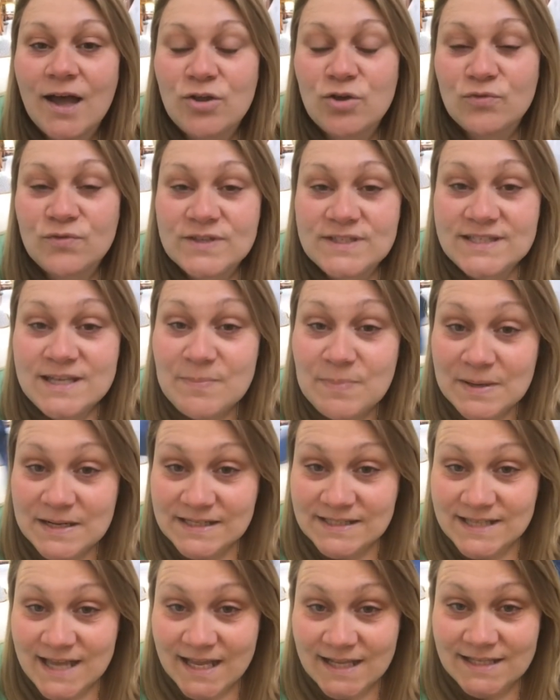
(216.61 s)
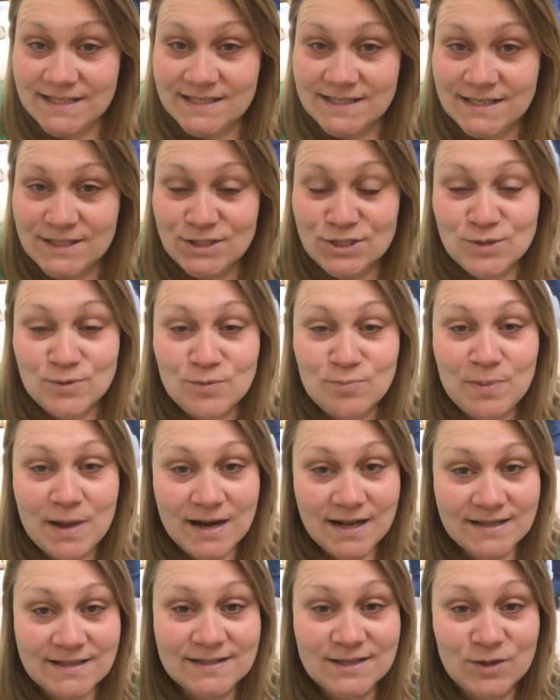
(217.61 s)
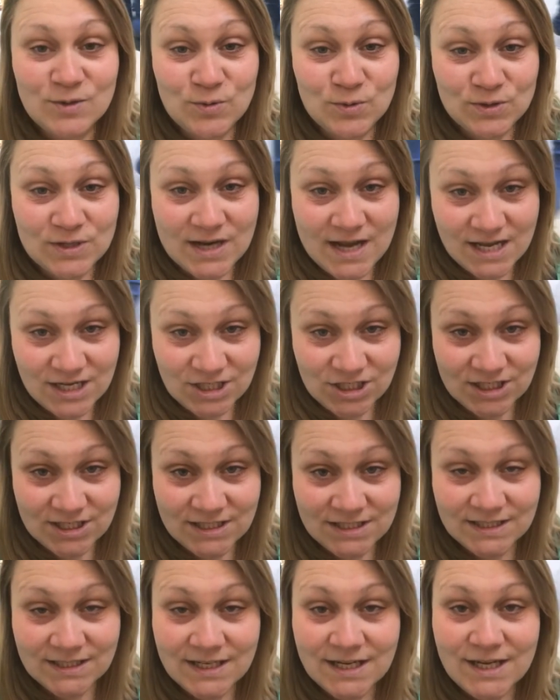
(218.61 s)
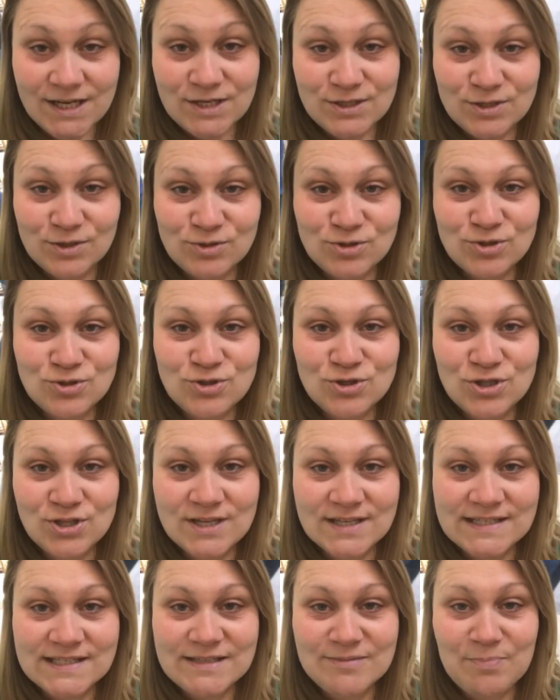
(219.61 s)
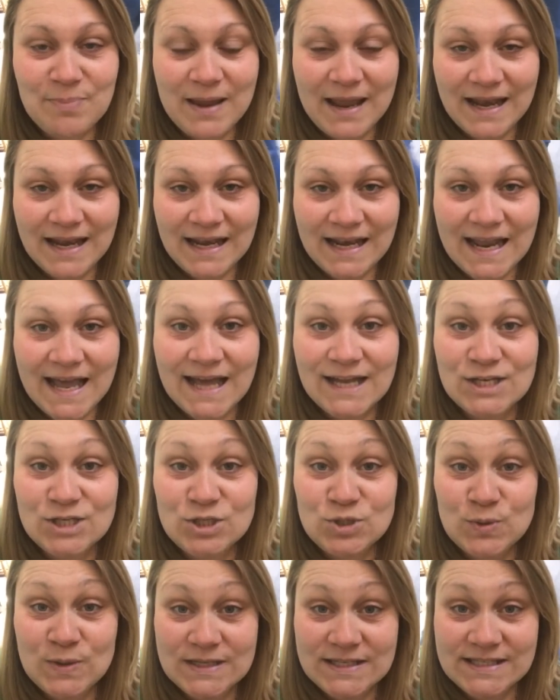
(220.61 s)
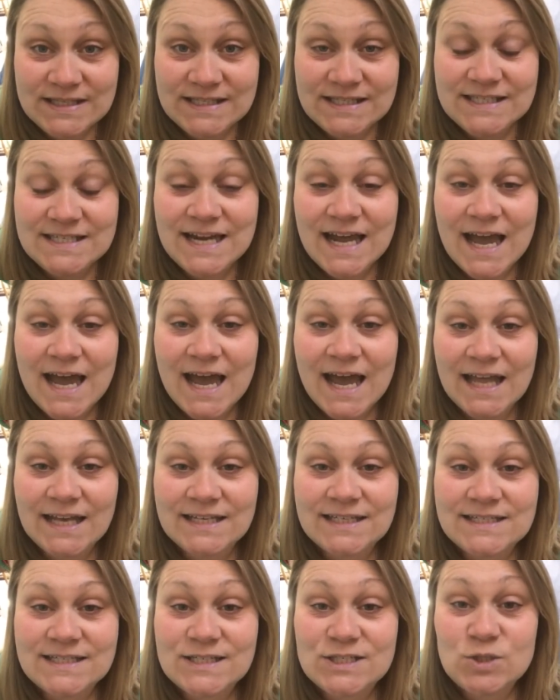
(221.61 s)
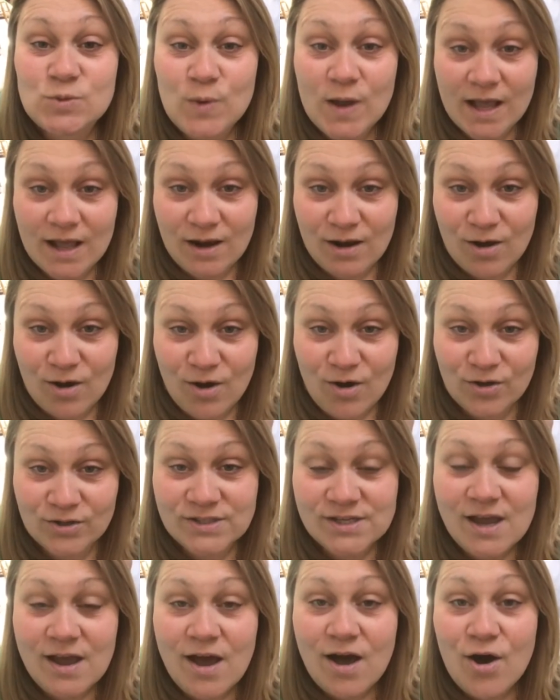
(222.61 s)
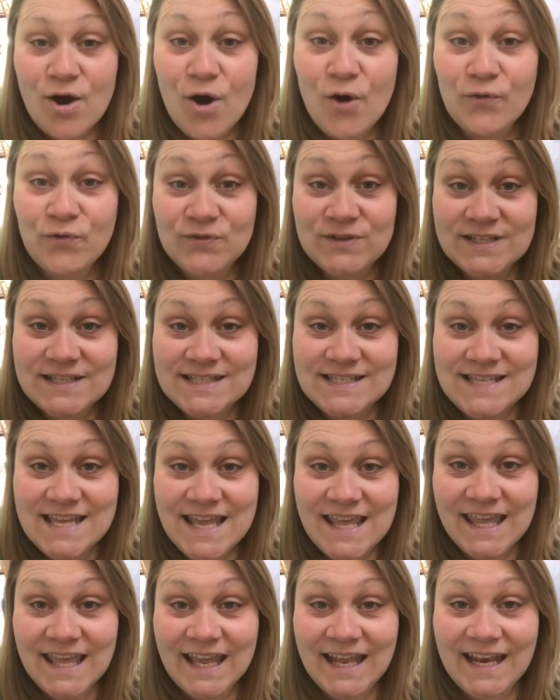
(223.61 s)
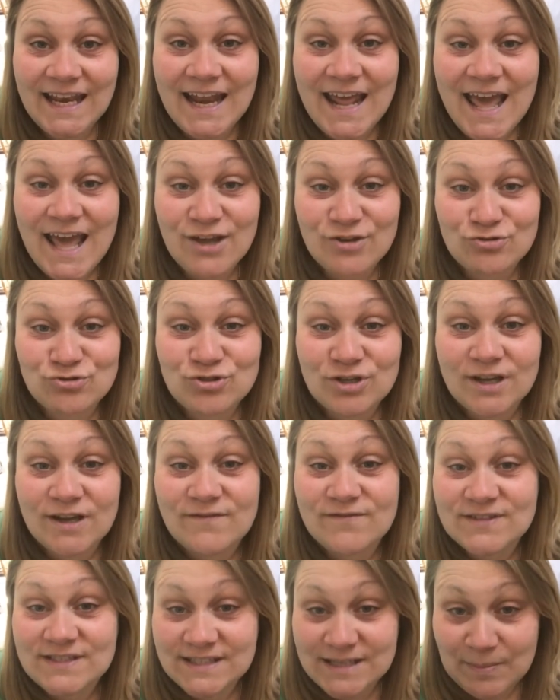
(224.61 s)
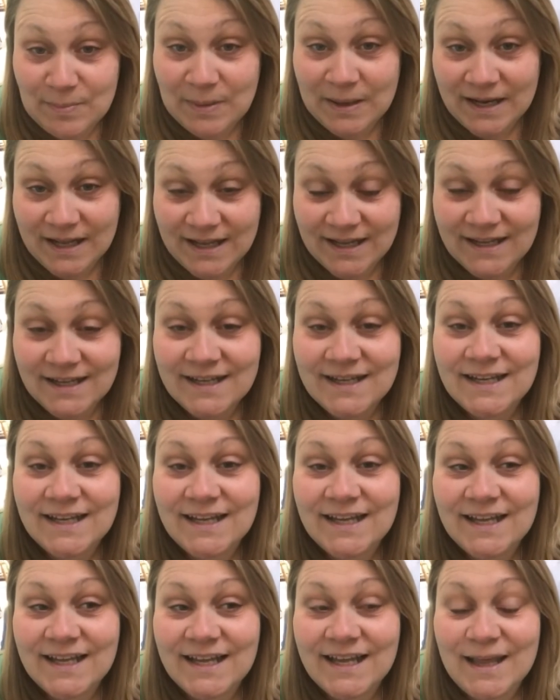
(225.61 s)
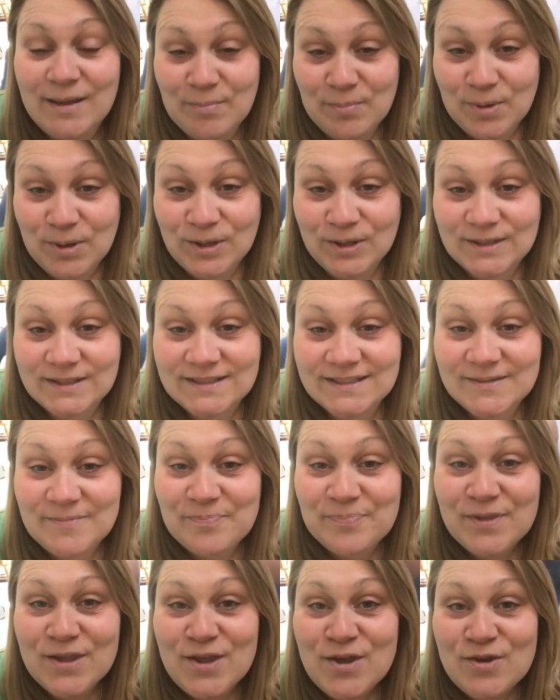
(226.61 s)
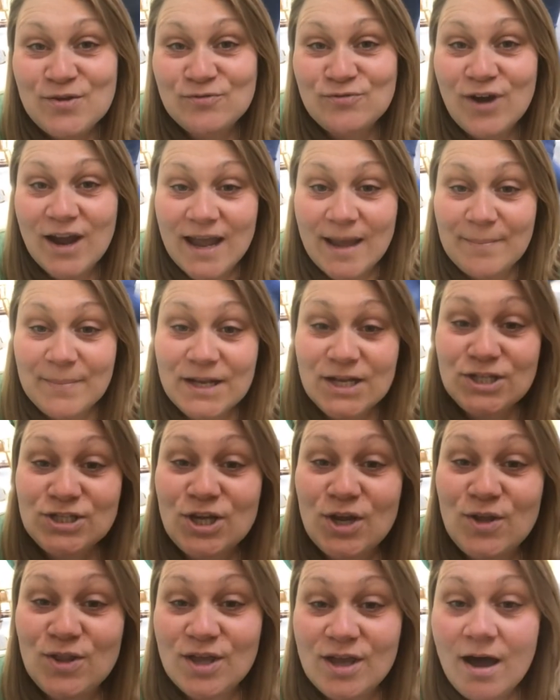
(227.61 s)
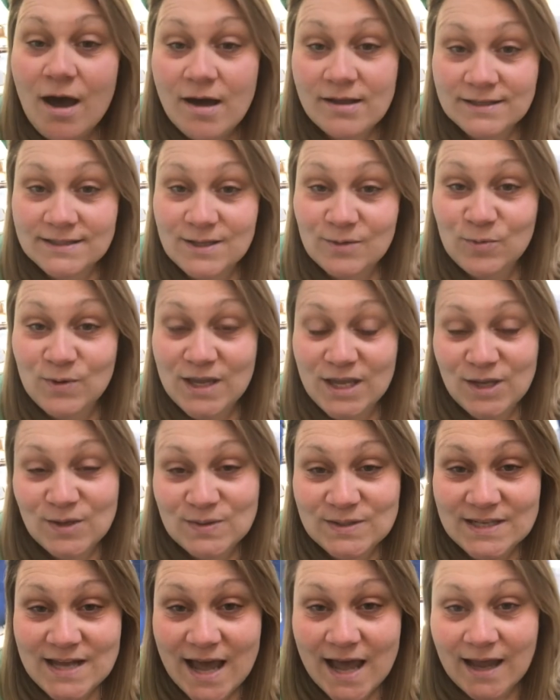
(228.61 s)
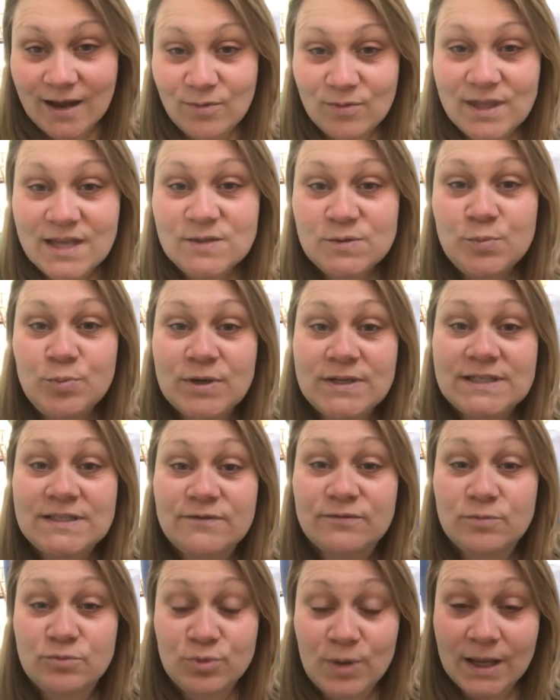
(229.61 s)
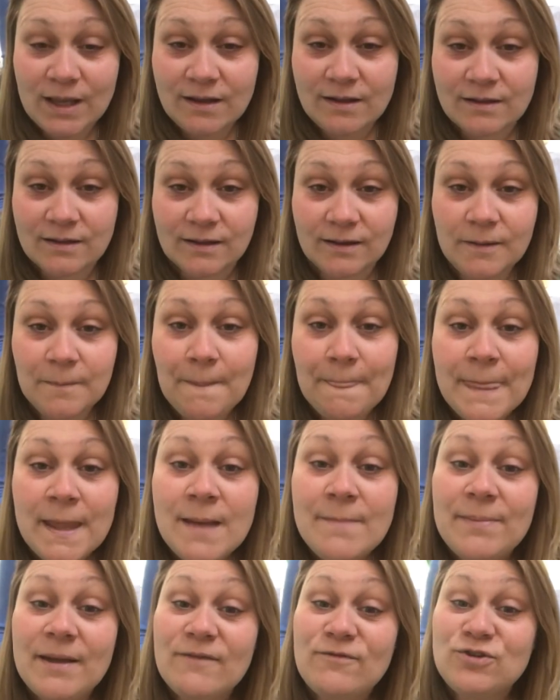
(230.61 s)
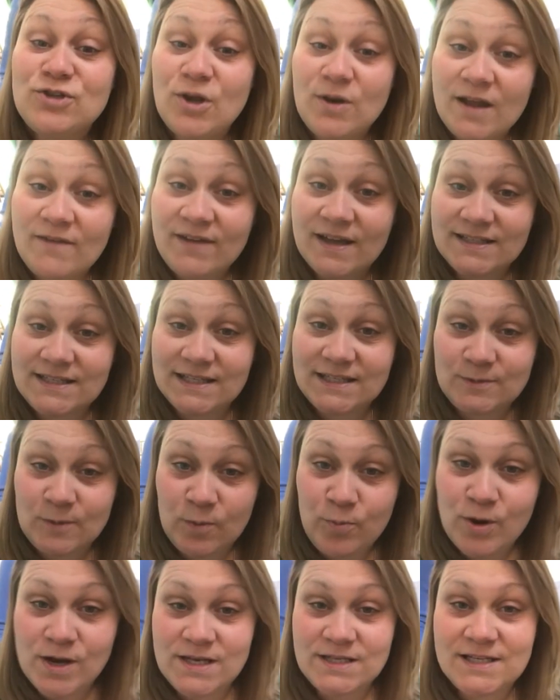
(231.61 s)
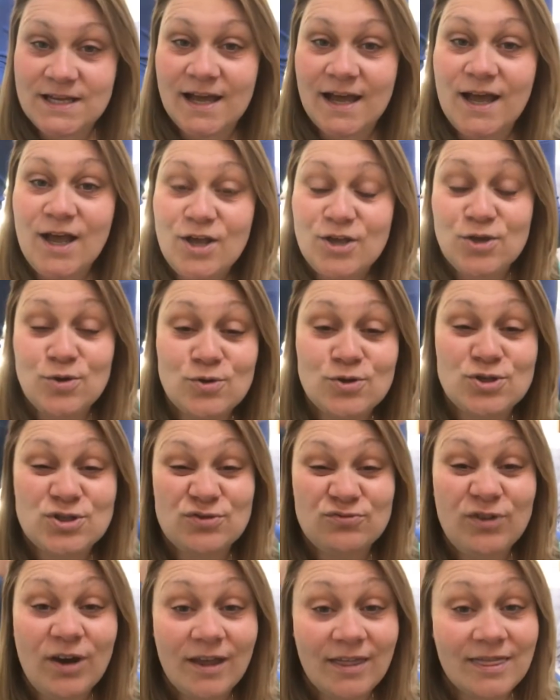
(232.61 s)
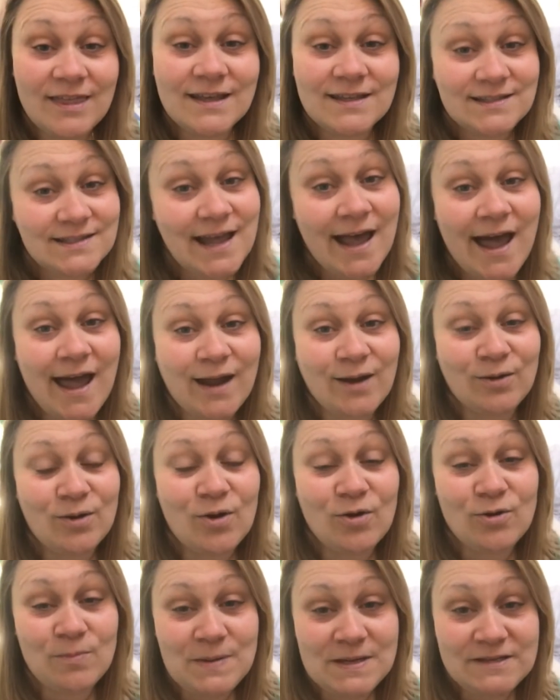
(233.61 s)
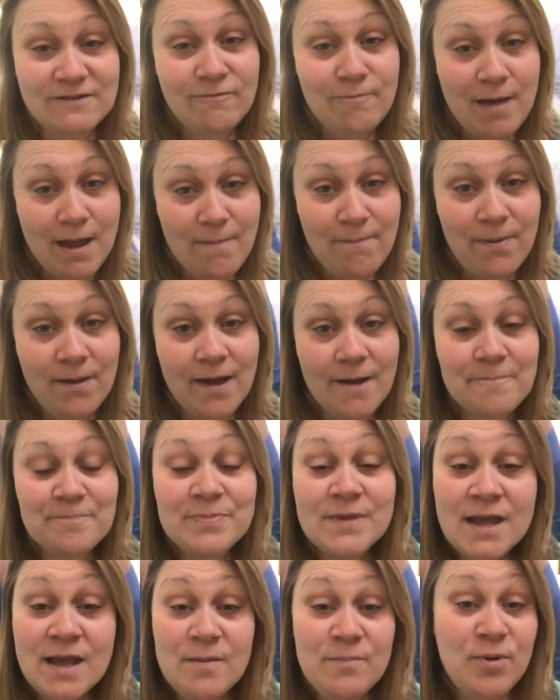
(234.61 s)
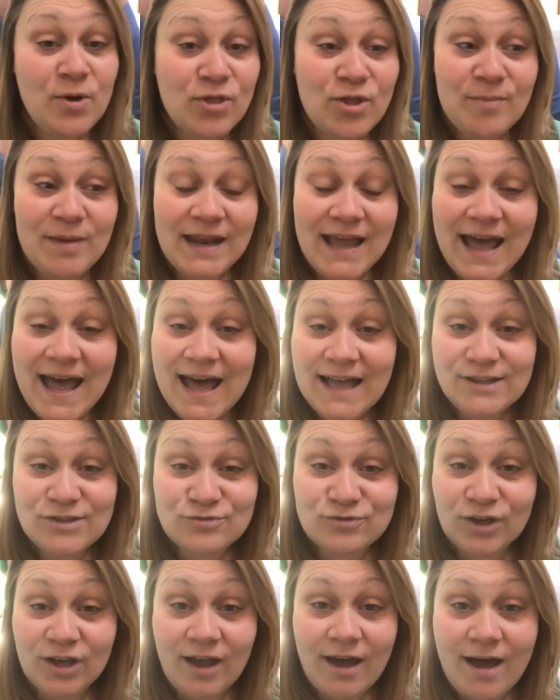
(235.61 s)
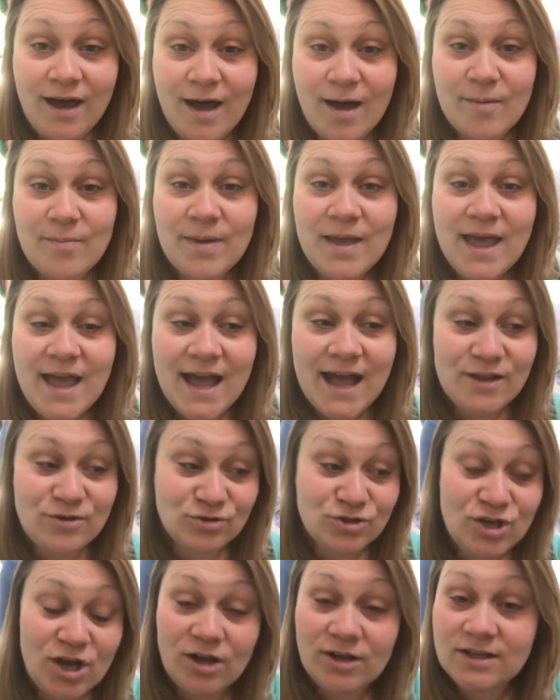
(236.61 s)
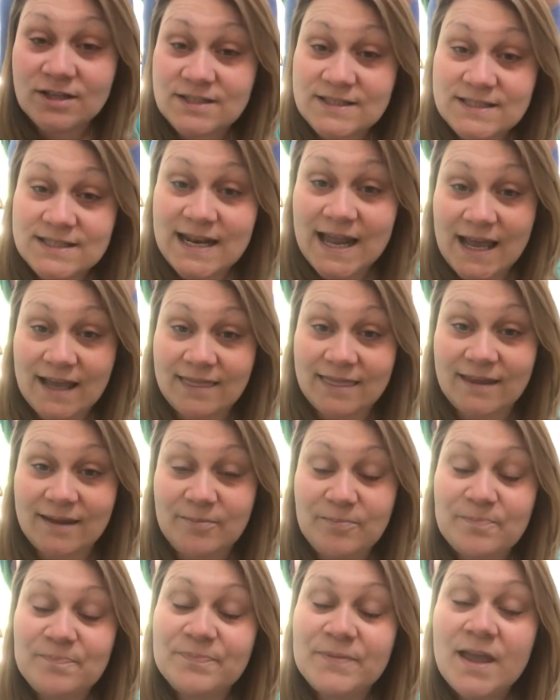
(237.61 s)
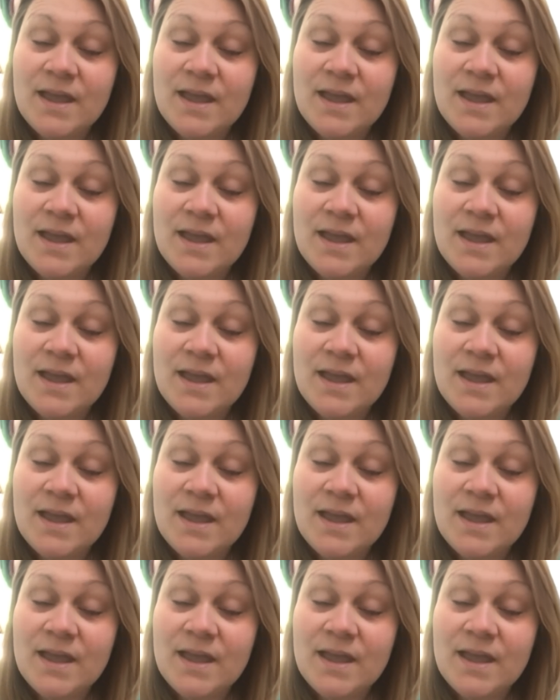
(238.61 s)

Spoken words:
Your vestibular sense is to do with balance and coordination. So children that spin and twist and swing a lot are often seeking extra vestibular input. Right, I'm going to show you the cards that we use now. These were printed from Twinkle, but if you don't have access to a printer, you could just write things down on a piece of paper, put them in a hat or a cup, and your child can select them.